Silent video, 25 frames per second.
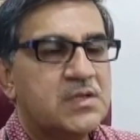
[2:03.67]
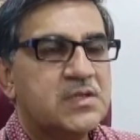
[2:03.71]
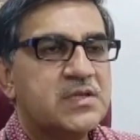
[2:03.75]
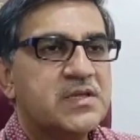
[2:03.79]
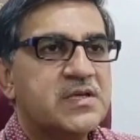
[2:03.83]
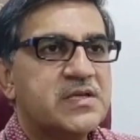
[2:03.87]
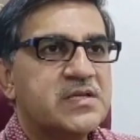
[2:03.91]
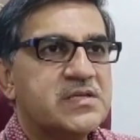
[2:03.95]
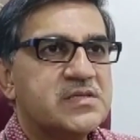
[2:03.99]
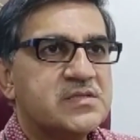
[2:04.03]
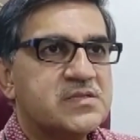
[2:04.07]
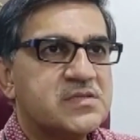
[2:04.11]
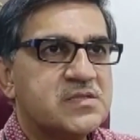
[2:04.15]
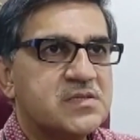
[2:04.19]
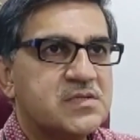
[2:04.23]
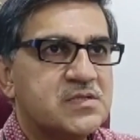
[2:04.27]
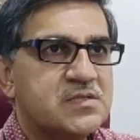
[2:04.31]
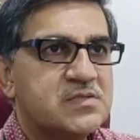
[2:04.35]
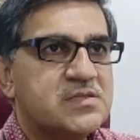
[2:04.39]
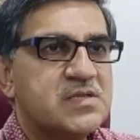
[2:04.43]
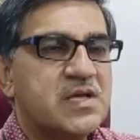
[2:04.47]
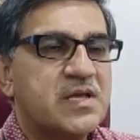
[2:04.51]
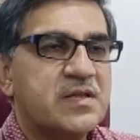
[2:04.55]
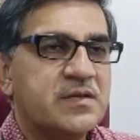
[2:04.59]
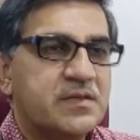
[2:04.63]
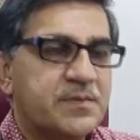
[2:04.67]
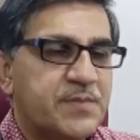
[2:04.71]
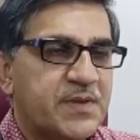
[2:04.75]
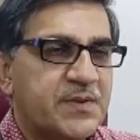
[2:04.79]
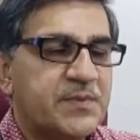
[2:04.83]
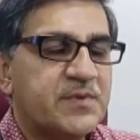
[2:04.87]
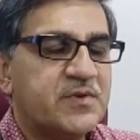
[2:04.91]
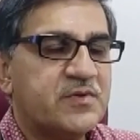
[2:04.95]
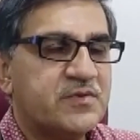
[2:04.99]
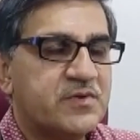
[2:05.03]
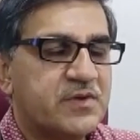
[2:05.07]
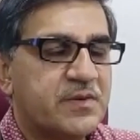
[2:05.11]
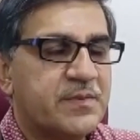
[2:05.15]
The incidents and the
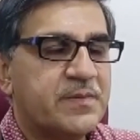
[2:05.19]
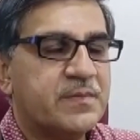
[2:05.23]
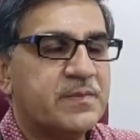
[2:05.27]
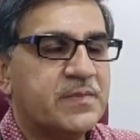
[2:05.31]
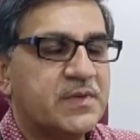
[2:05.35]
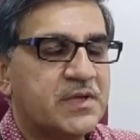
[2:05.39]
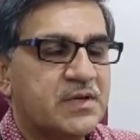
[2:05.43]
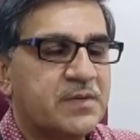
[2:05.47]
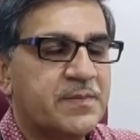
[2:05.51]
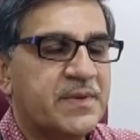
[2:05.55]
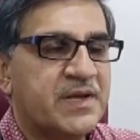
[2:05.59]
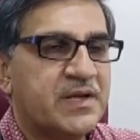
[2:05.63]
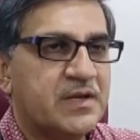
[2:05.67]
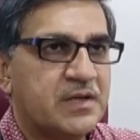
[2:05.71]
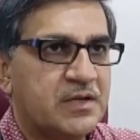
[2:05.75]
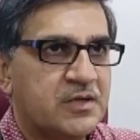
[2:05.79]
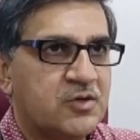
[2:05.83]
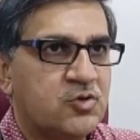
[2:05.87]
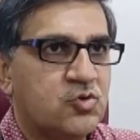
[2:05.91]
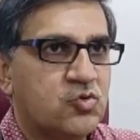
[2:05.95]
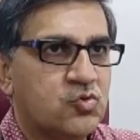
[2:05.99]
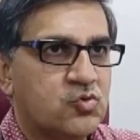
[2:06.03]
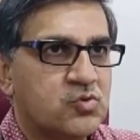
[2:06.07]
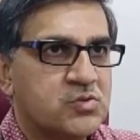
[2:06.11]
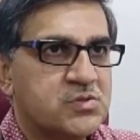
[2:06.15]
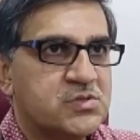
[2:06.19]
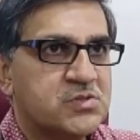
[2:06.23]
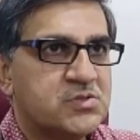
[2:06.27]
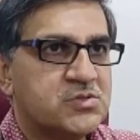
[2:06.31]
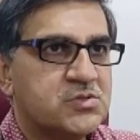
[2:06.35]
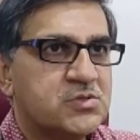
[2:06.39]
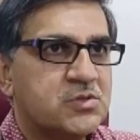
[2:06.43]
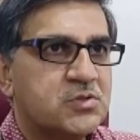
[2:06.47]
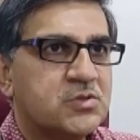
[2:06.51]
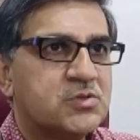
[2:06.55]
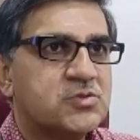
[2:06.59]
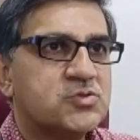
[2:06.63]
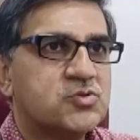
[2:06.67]
people remain indoors.
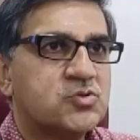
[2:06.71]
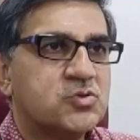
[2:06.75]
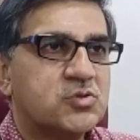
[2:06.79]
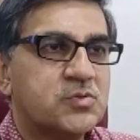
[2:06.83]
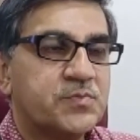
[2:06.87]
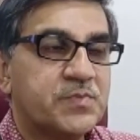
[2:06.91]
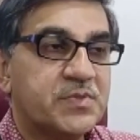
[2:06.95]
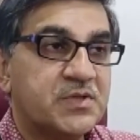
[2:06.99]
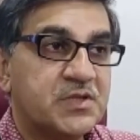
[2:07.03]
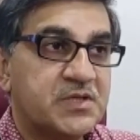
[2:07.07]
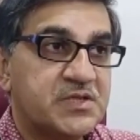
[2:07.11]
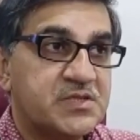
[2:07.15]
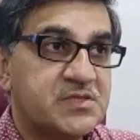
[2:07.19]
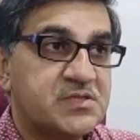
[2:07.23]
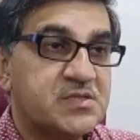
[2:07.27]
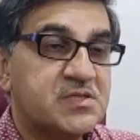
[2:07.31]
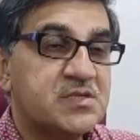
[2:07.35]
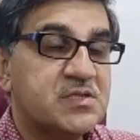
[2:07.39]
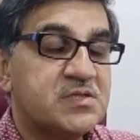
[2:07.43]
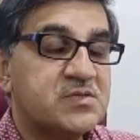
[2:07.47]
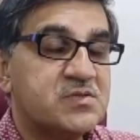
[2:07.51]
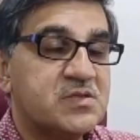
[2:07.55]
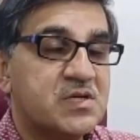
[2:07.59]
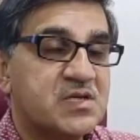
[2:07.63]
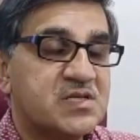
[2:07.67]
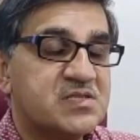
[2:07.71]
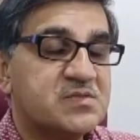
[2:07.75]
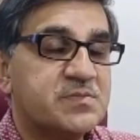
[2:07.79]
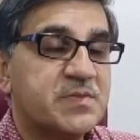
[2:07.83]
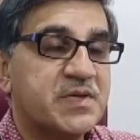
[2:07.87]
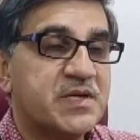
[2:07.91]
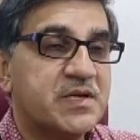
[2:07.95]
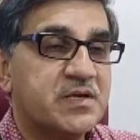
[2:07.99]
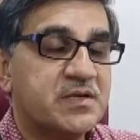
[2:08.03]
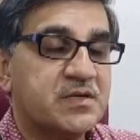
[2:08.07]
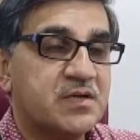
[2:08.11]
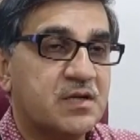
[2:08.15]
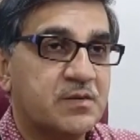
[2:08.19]
So the incidents of asthma
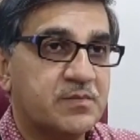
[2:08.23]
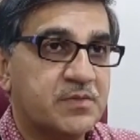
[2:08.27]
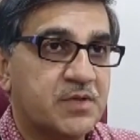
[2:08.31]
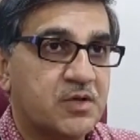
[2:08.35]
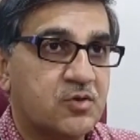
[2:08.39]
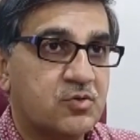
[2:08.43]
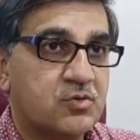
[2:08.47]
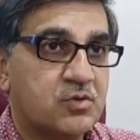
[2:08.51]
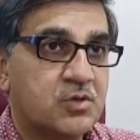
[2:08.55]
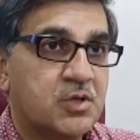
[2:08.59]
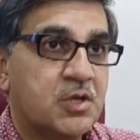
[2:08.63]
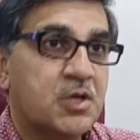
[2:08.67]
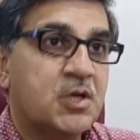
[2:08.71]
had come down.